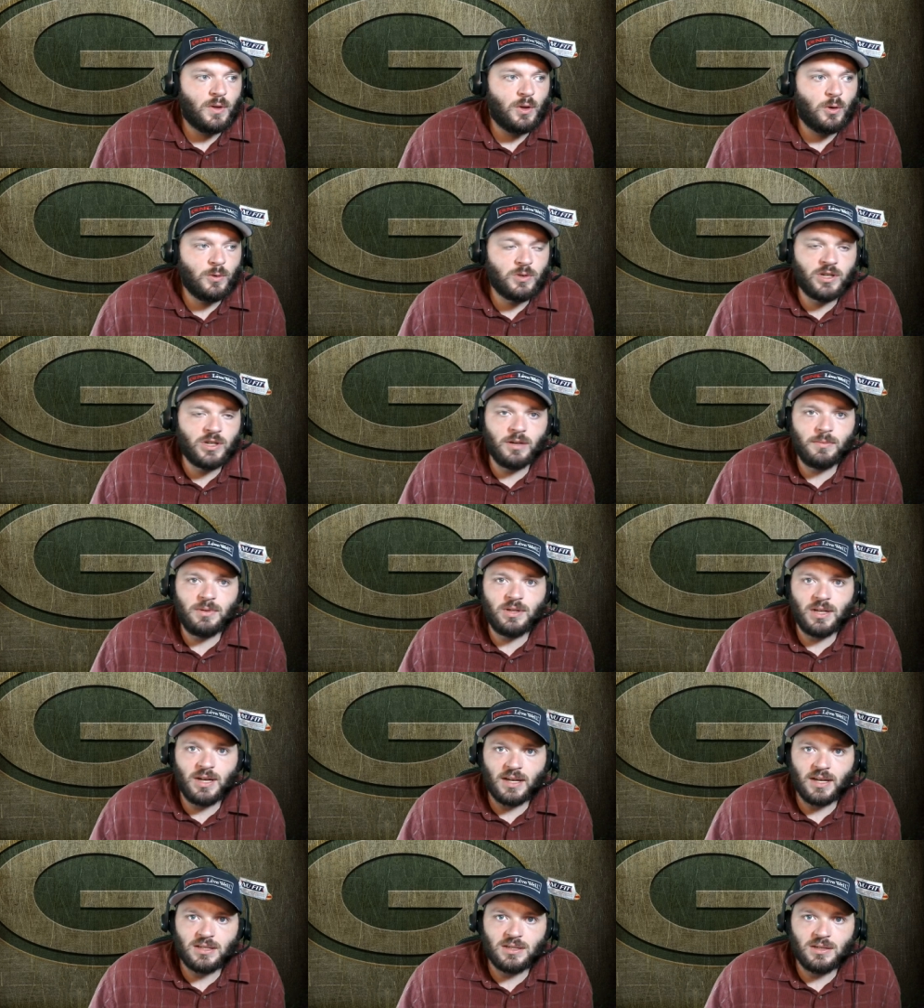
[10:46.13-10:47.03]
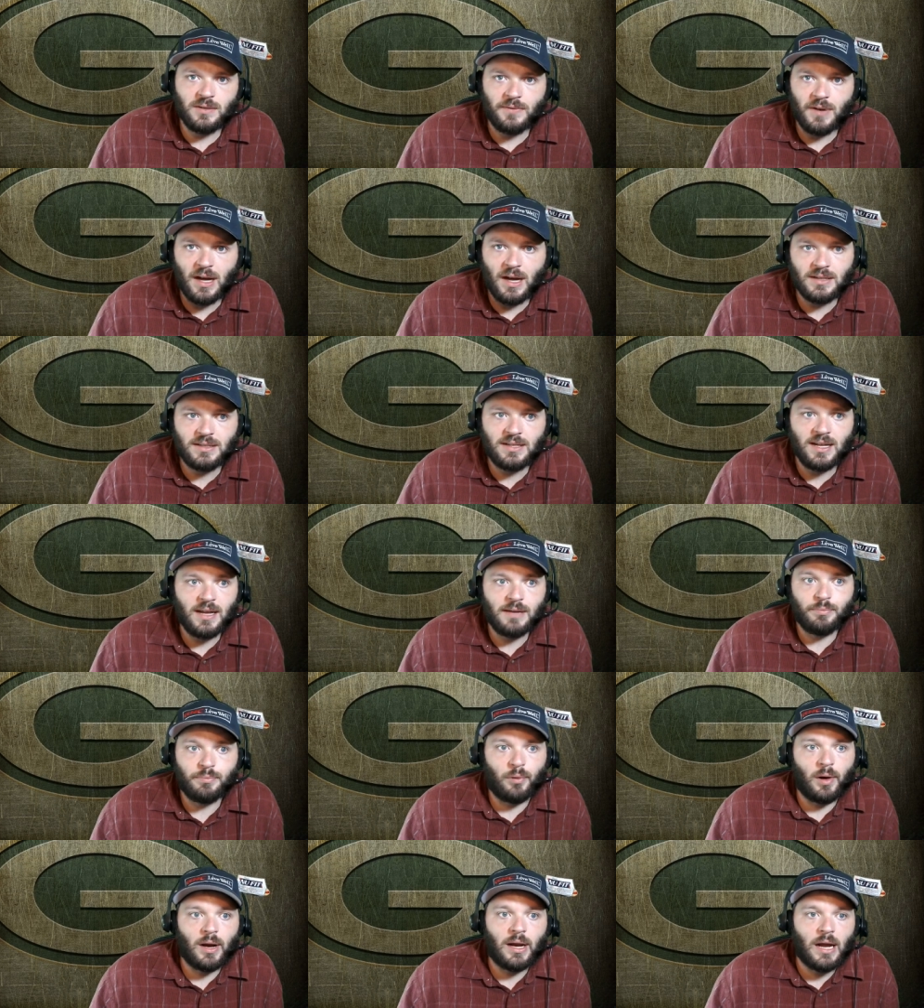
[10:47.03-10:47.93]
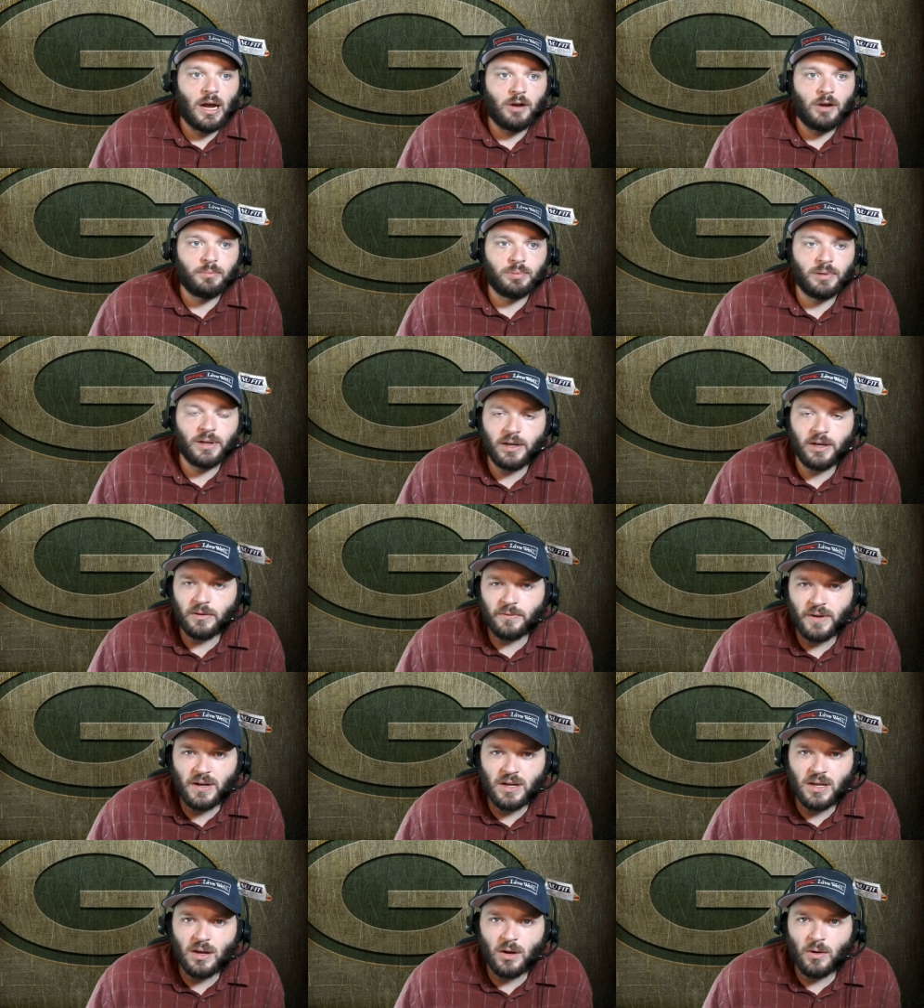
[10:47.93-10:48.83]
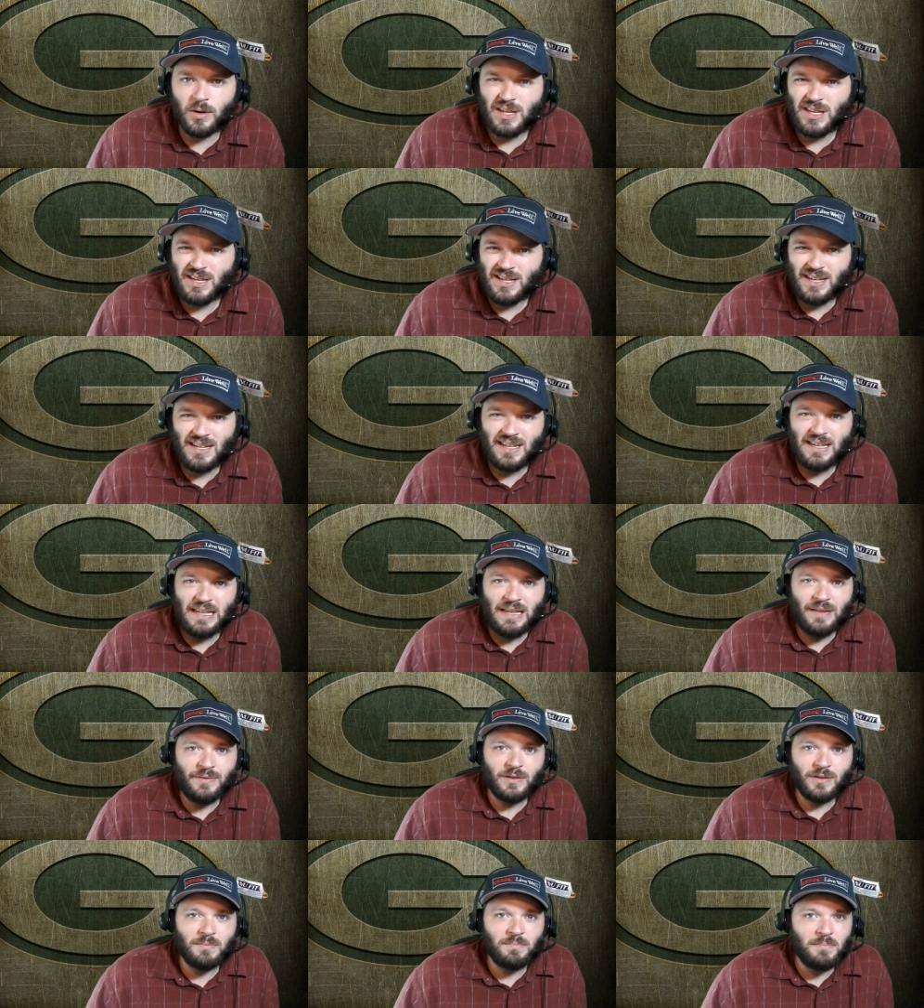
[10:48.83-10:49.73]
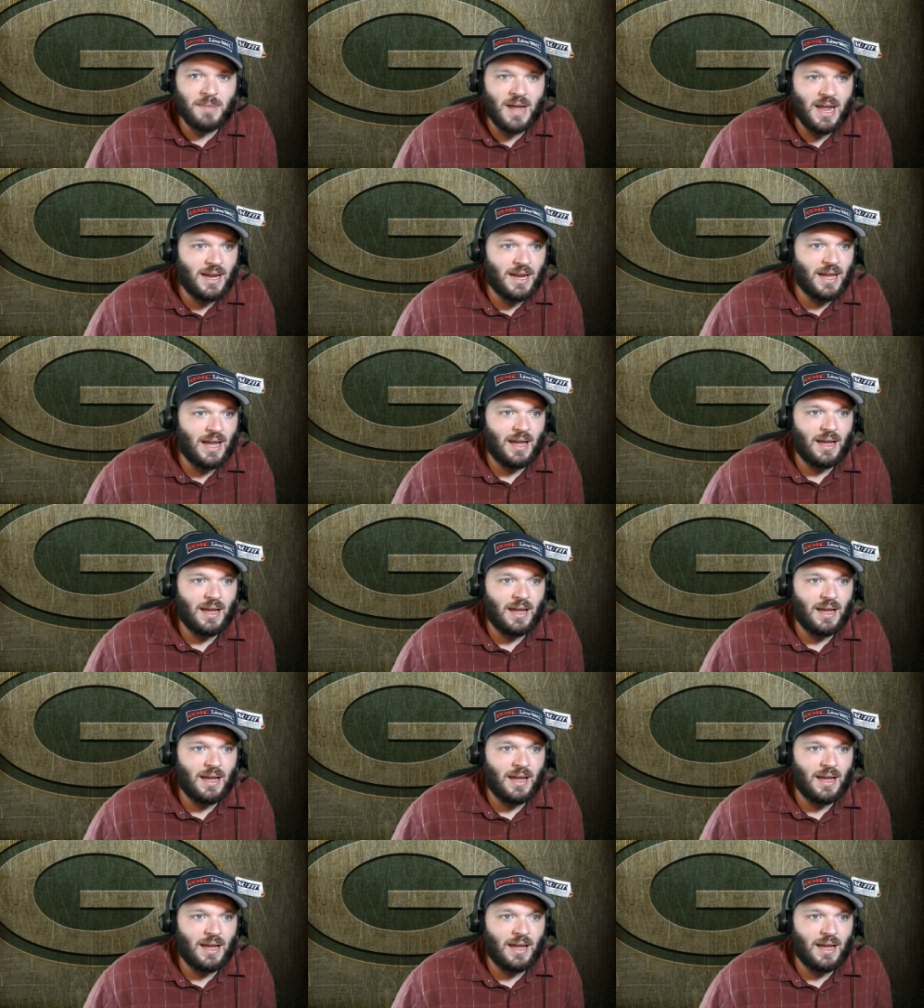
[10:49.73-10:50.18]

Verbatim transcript: who's going to be the next Davante breakout player video, and he didn't even make